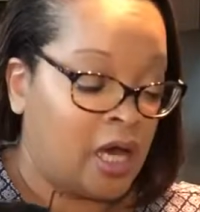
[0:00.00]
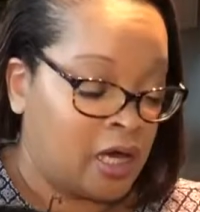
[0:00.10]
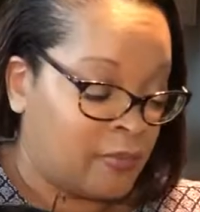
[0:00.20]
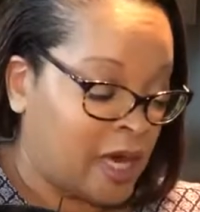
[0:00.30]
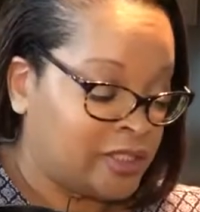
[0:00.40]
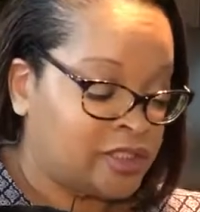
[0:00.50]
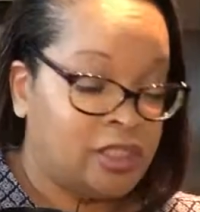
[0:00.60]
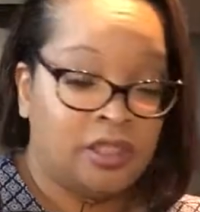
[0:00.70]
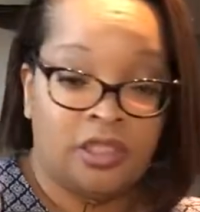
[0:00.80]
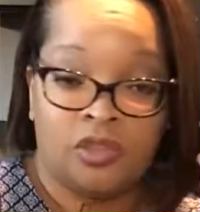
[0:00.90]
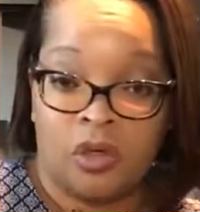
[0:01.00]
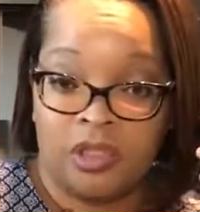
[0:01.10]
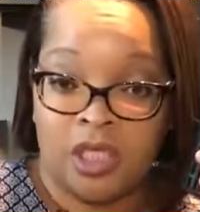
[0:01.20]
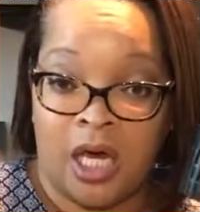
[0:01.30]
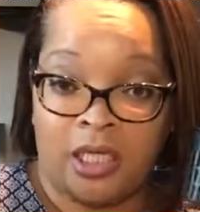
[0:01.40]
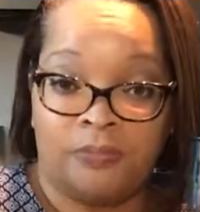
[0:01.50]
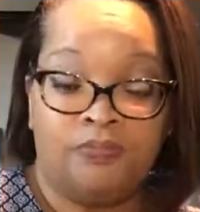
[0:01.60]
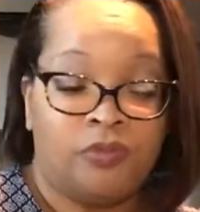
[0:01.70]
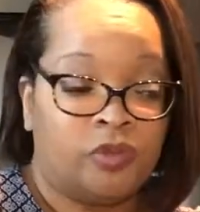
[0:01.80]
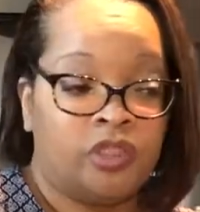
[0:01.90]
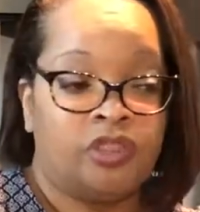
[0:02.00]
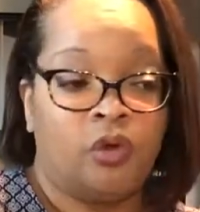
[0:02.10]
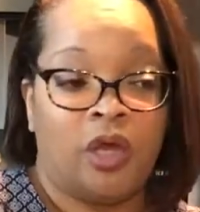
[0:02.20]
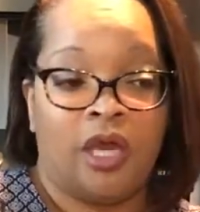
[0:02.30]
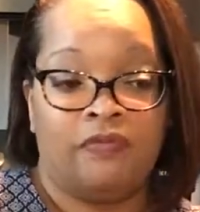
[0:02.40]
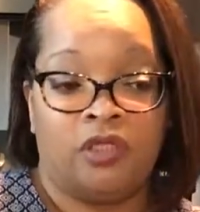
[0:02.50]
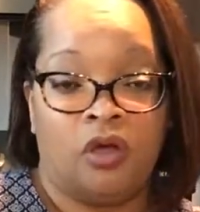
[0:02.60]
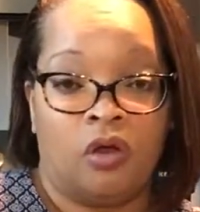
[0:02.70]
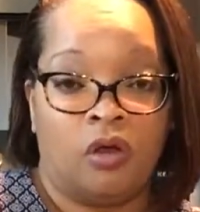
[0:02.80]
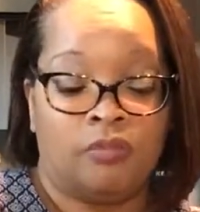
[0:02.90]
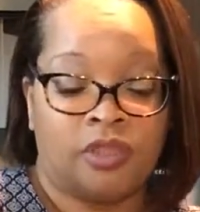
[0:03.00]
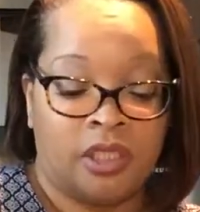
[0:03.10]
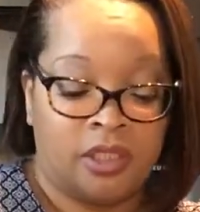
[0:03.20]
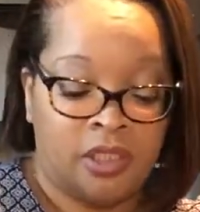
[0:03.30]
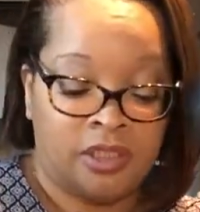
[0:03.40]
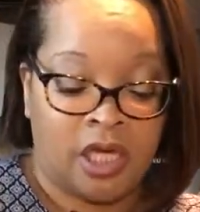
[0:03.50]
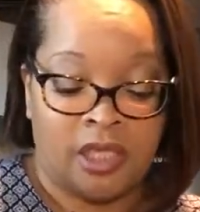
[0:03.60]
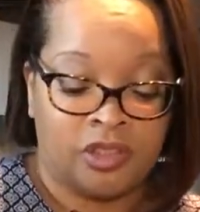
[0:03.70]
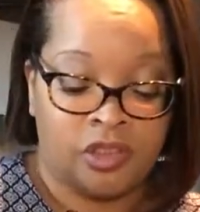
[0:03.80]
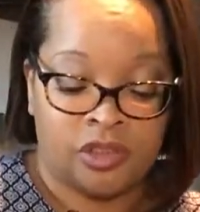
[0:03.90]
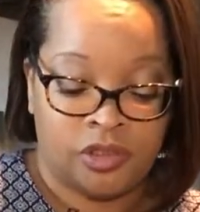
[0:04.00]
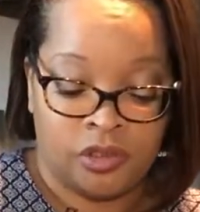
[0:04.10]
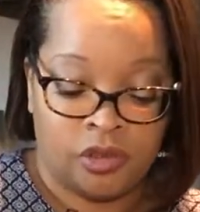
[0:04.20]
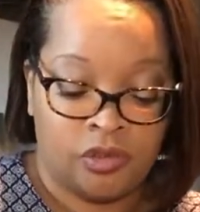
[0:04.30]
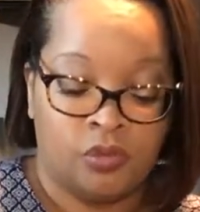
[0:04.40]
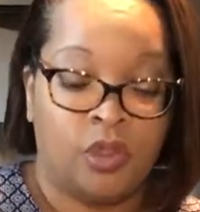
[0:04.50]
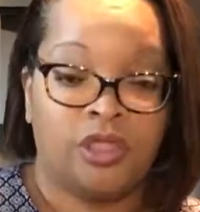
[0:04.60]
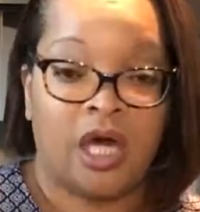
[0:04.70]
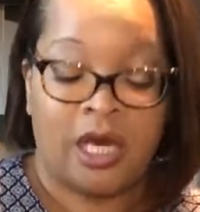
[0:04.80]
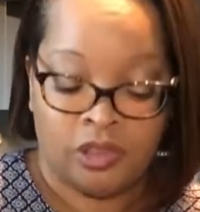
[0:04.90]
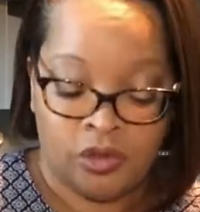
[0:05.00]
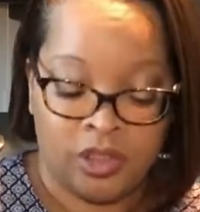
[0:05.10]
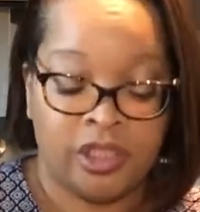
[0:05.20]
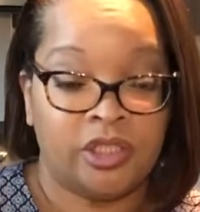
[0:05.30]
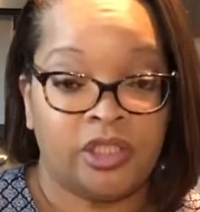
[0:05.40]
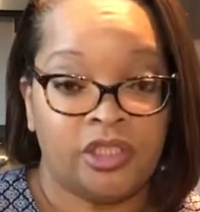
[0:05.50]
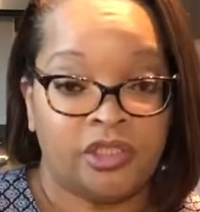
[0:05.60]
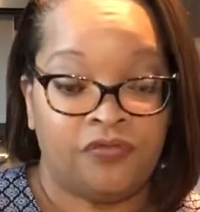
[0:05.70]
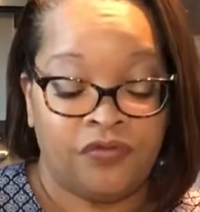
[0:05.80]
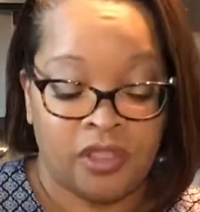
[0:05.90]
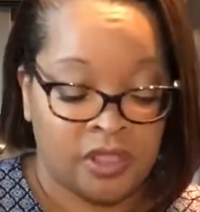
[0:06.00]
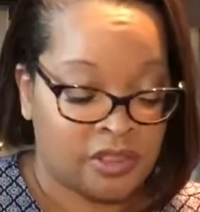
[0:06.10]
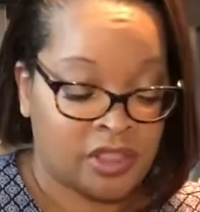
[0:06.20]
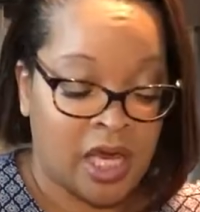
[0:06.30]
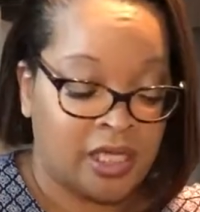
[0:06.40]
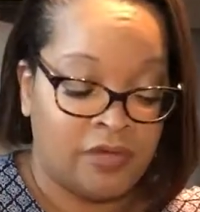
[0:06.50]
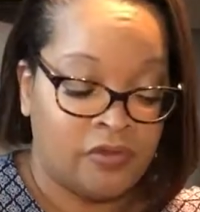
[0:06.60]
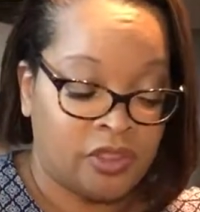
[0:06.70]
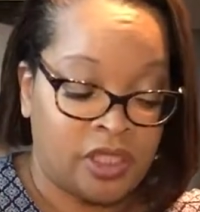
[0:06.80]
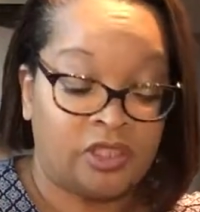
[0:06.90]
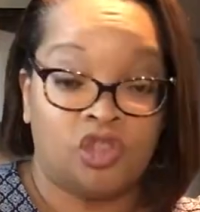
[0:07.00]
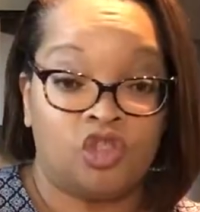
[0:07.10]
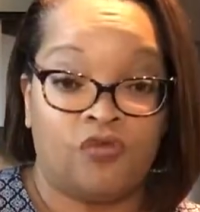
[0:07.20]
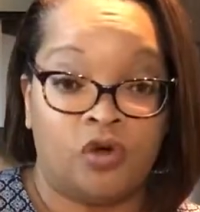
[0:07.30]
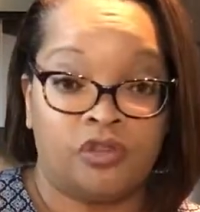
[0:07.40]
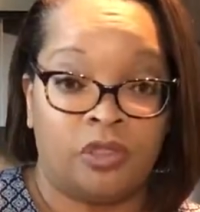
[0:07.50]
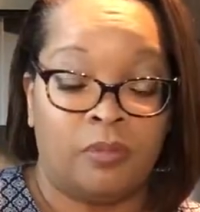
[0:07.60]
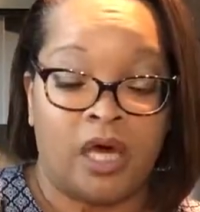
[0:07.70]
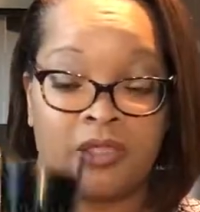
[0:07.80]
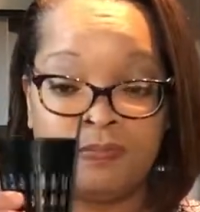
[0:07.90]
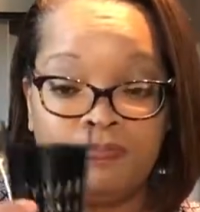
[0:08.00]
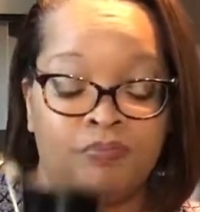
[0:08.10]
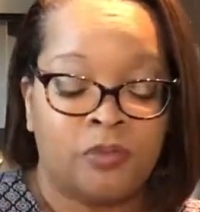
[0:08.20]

I seen these all the time. These don't have any arms, and these kind of just, you know, you wonder how you're going to get these to fit inside everything because it just falls to the bottom.